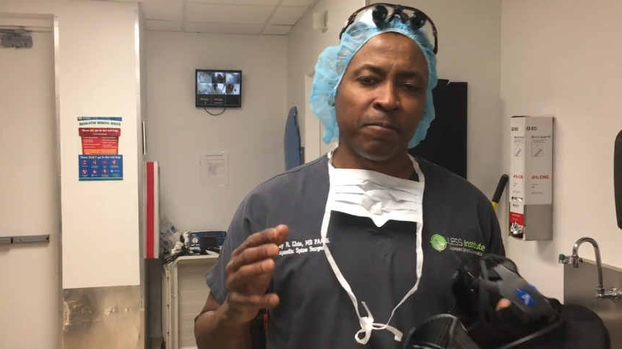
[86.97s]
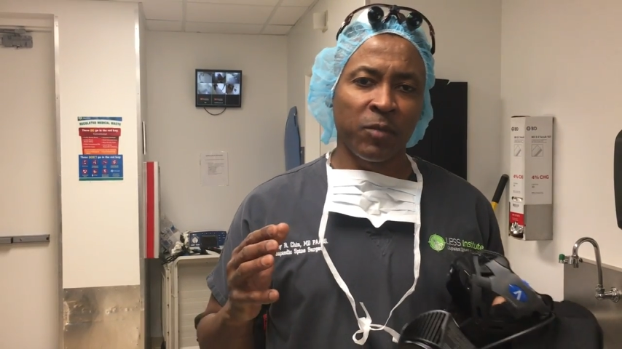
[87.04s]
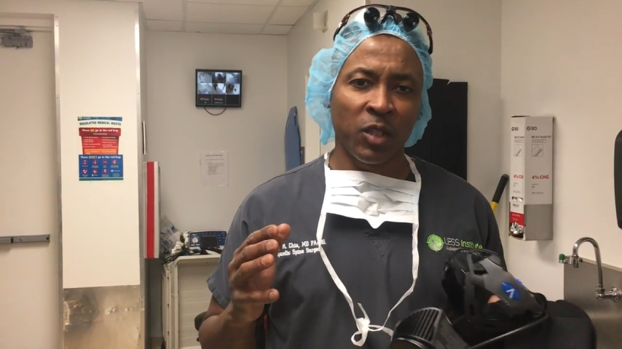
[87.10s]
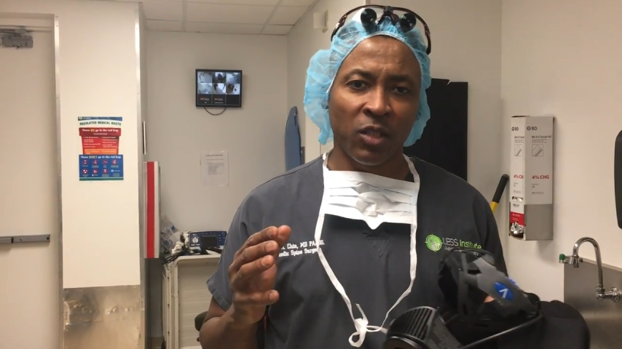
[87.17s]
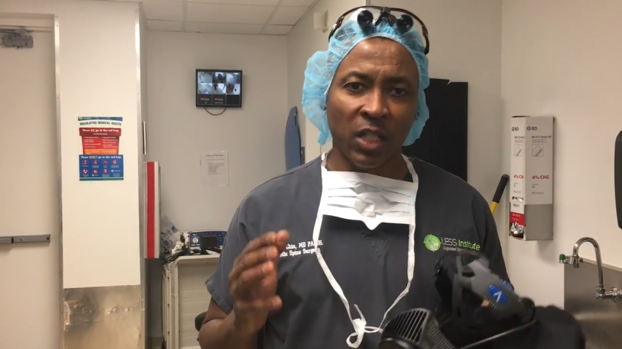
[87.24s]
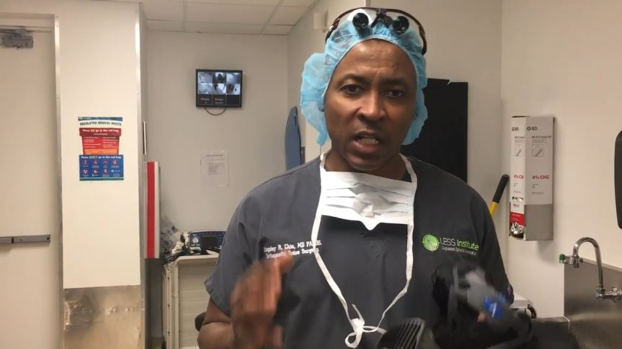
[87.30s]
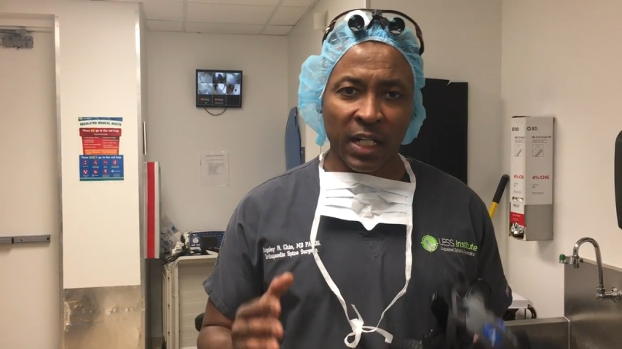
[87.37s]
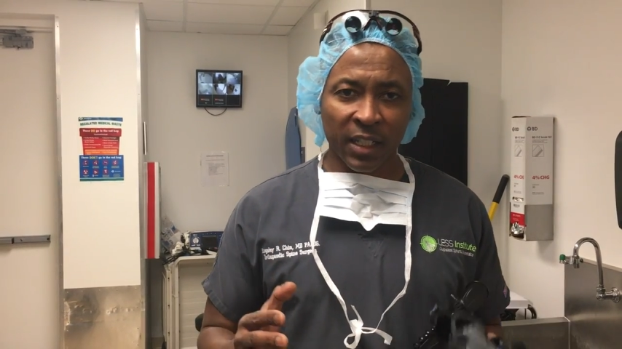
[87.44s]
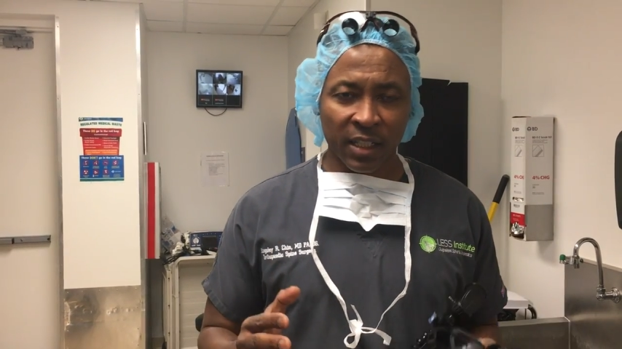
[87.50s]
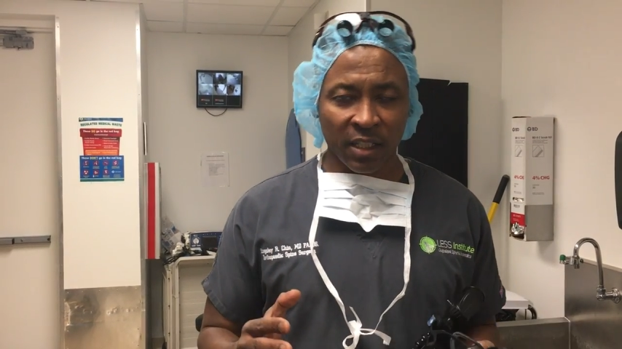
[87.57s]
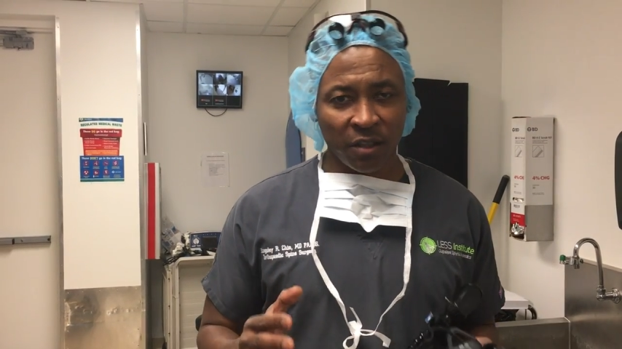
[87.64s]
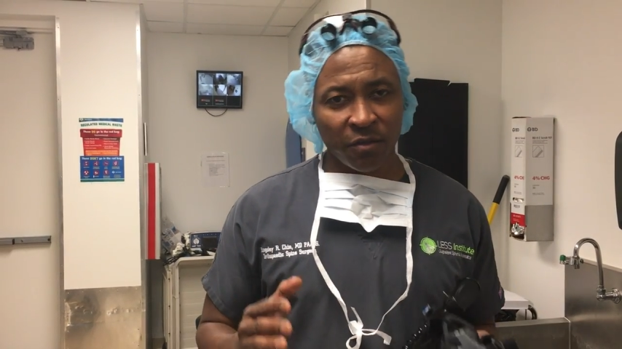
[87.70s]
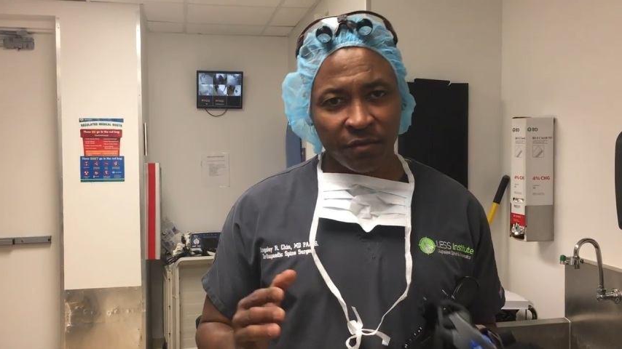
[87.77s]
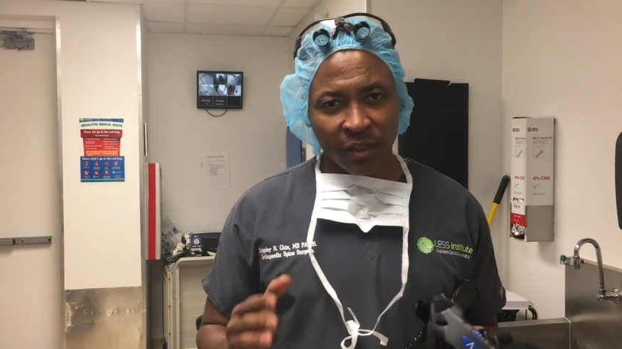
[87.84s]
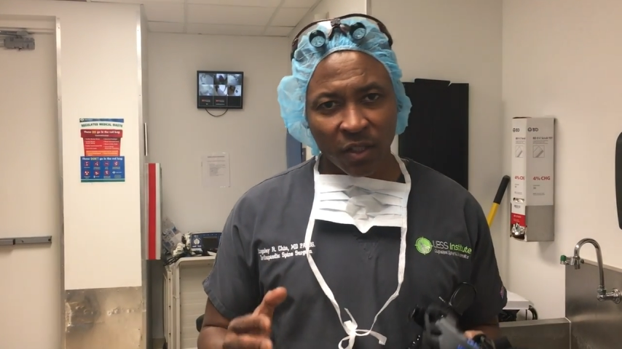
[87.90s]
you lock
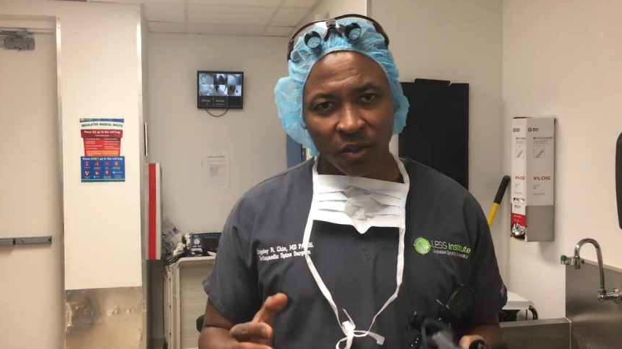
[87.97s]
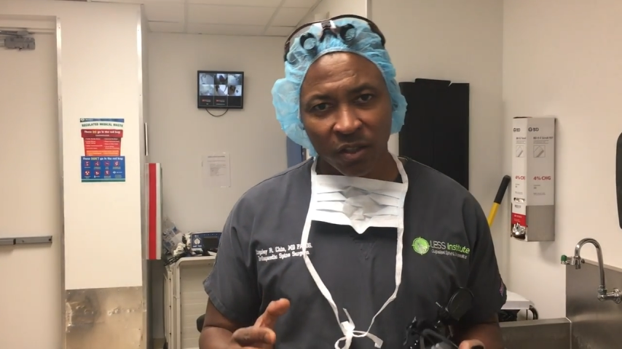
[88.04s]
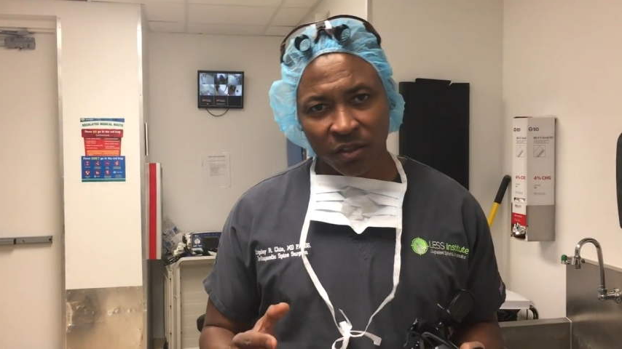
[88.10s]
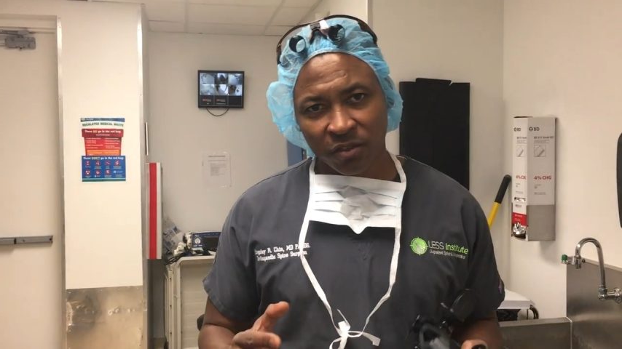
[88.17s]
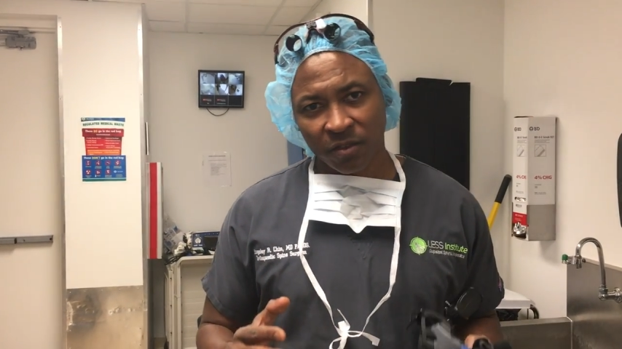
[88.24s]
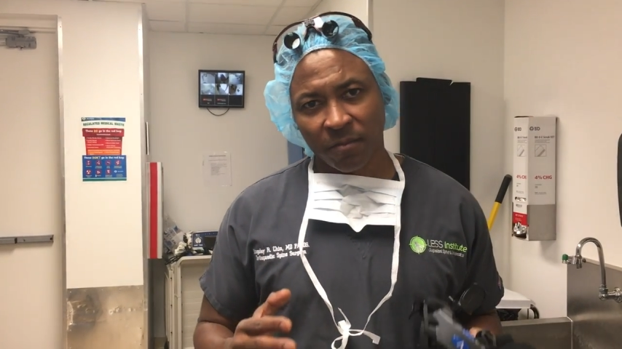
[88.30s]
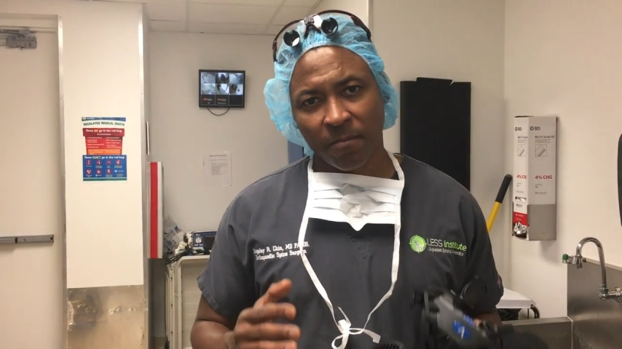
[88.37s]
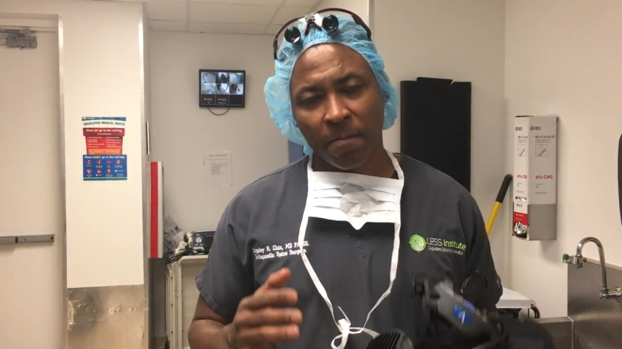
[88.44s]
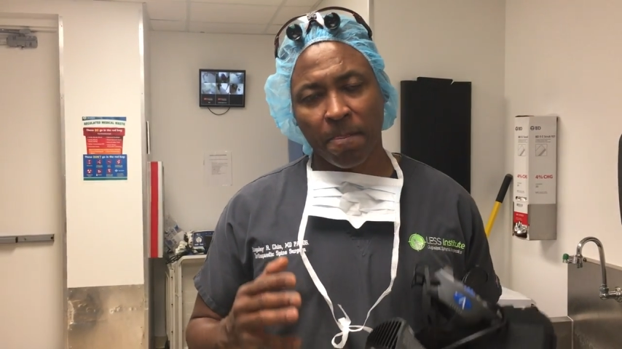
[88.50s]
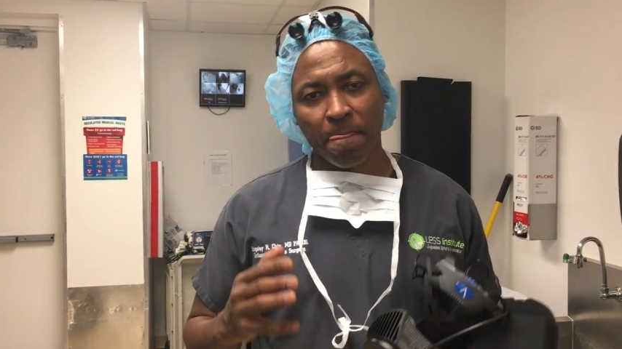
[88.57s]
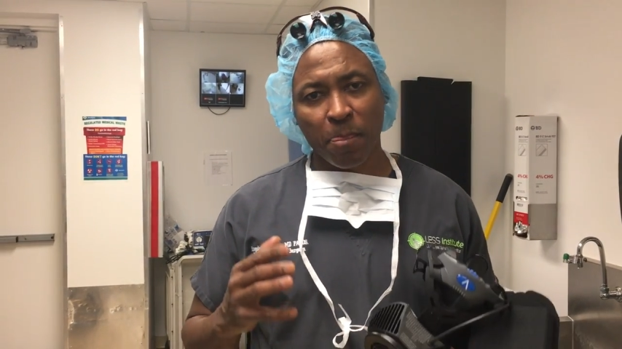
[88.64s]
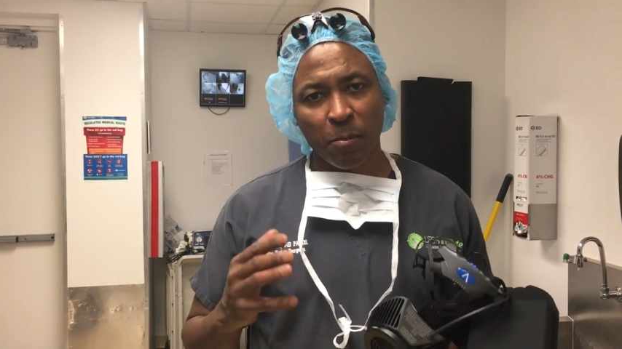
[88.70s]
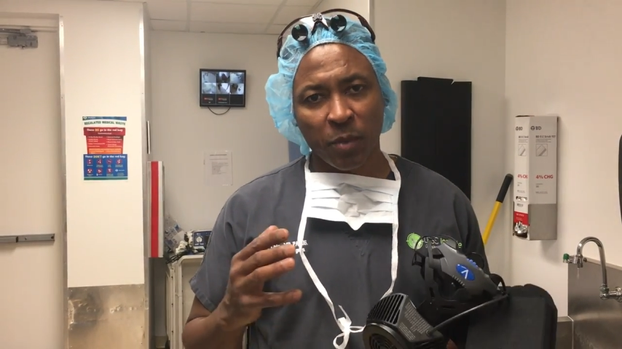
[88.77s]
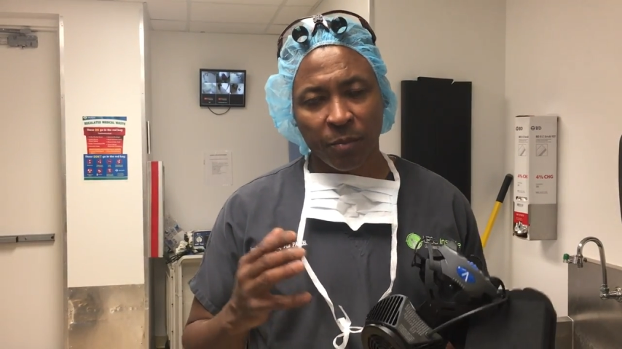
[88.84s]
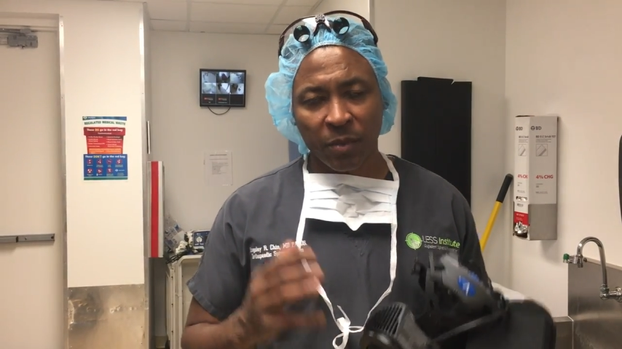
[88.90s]
in, focus,
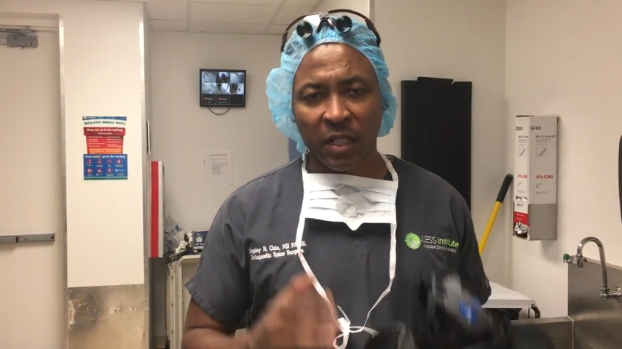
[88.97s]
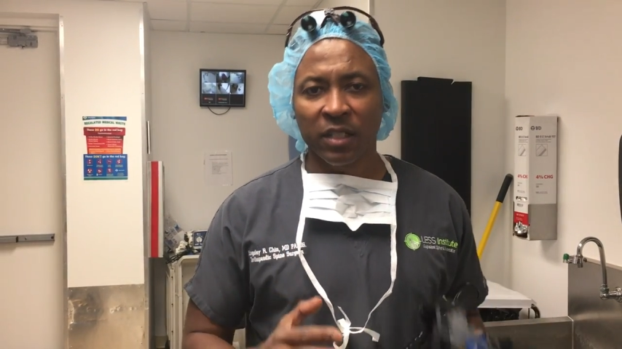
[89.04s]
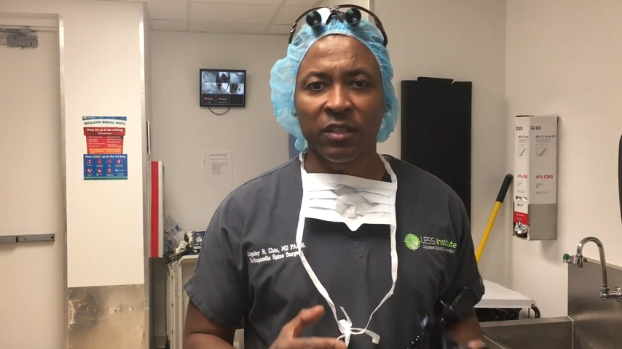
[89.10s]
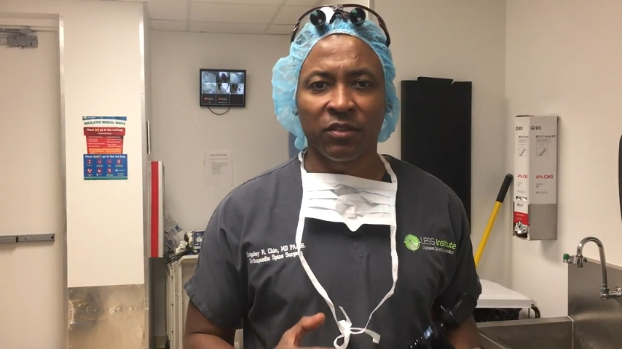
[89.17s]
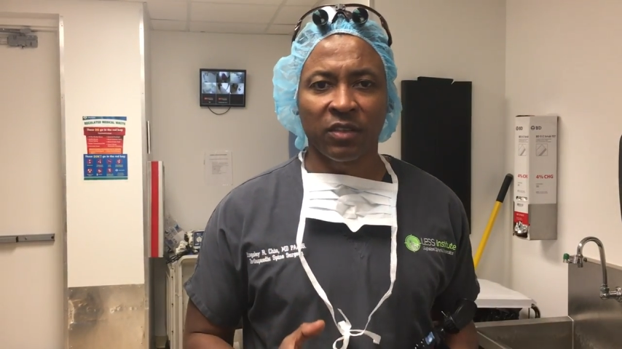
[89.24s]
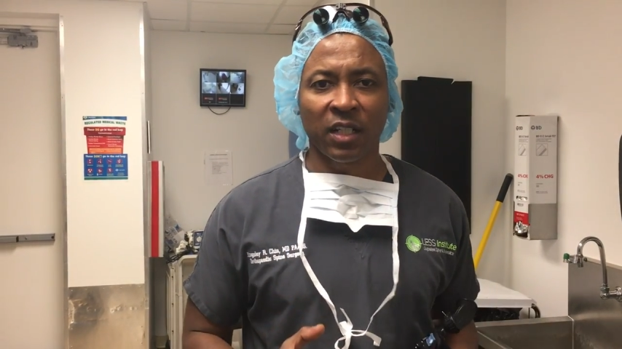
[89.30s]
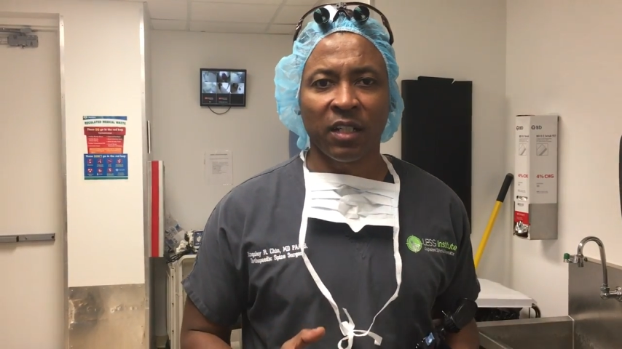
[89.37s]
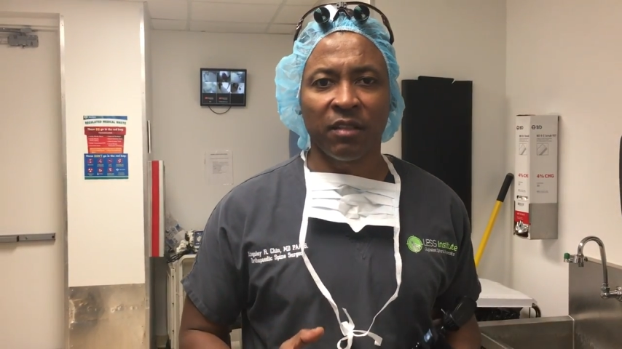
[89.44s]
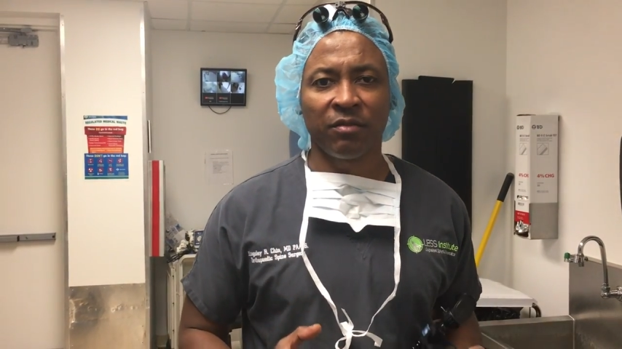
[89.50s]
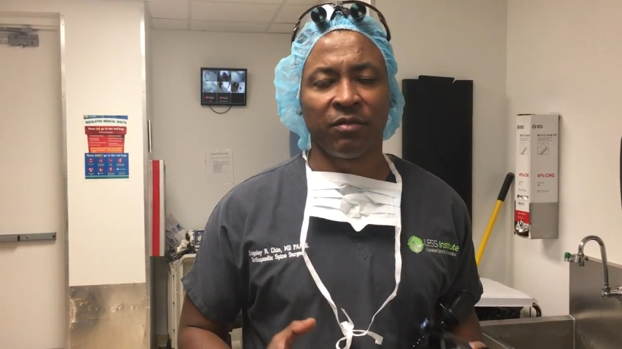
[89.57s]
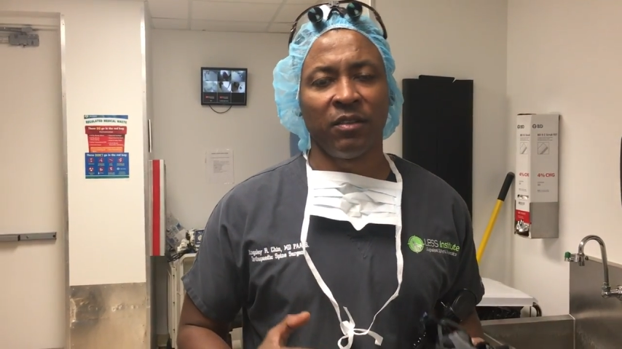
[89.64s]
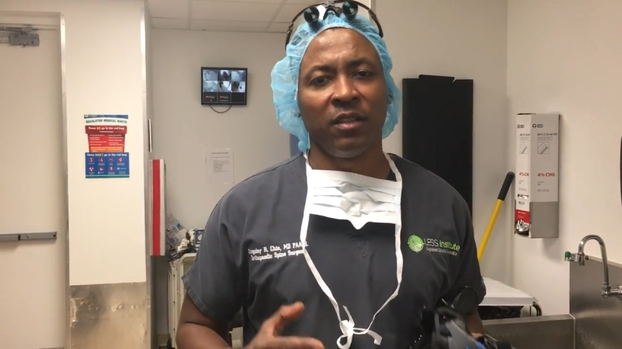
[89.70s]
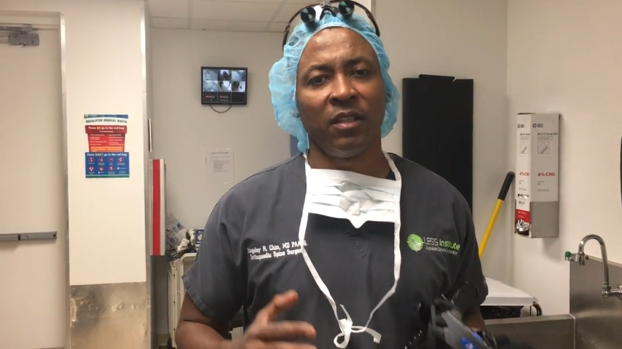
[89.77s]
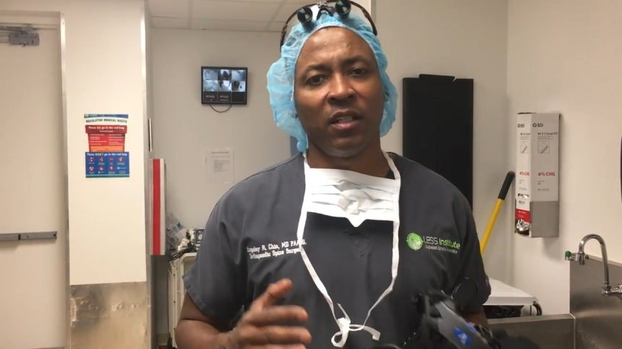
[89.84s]
prepare yourself,